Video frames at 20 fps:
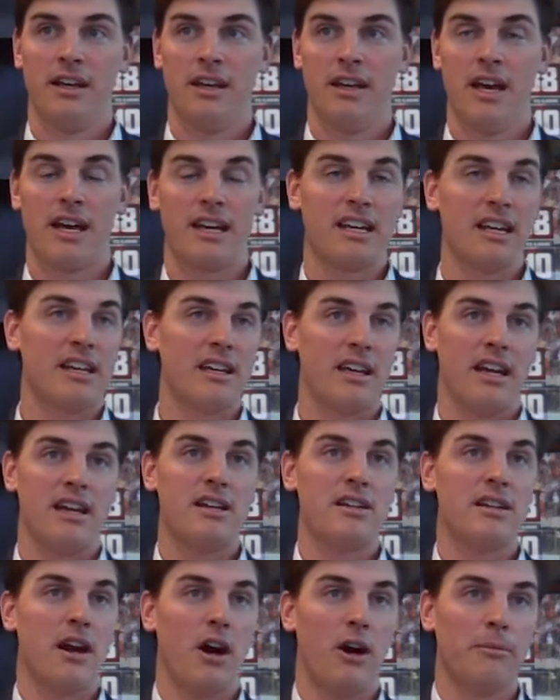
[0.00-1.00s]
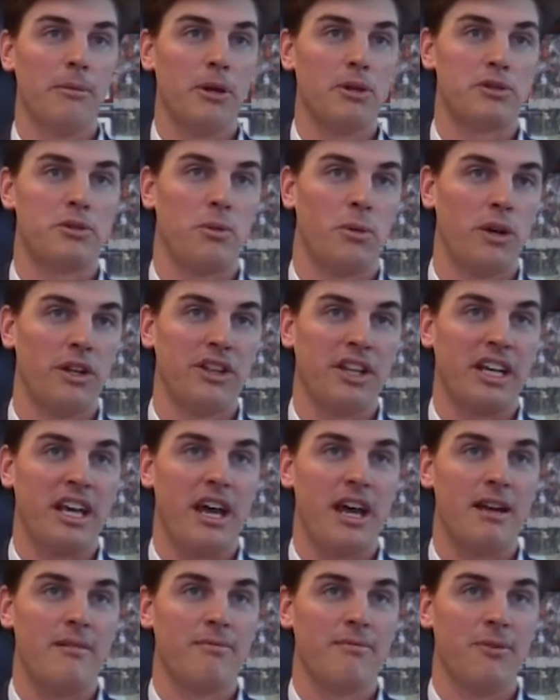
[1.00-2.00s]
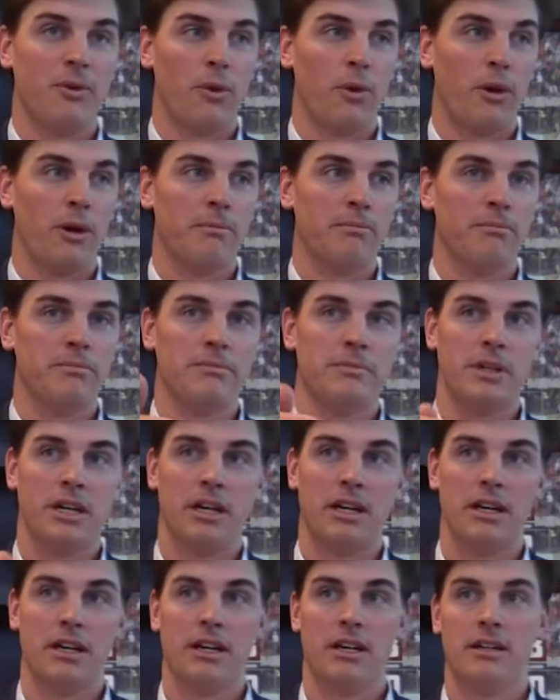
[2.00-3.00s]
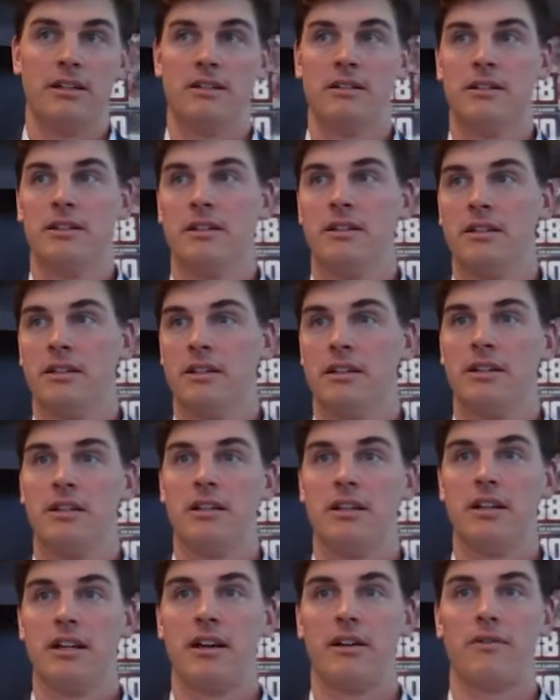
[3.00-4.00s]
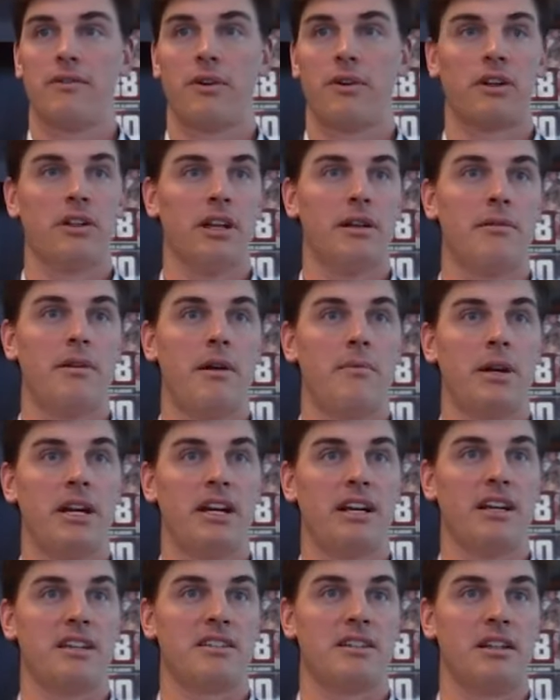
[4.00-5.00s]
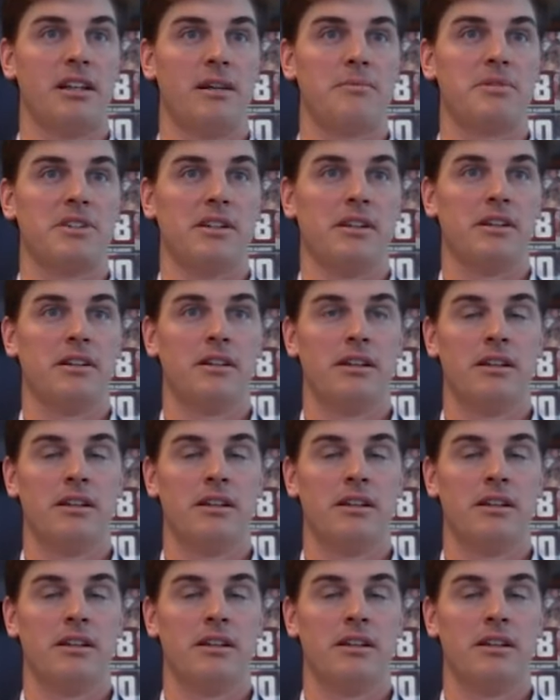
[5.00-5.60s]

Heck, he, he almost won the game for him uh, uh, for Clem- I mean, against Clemson.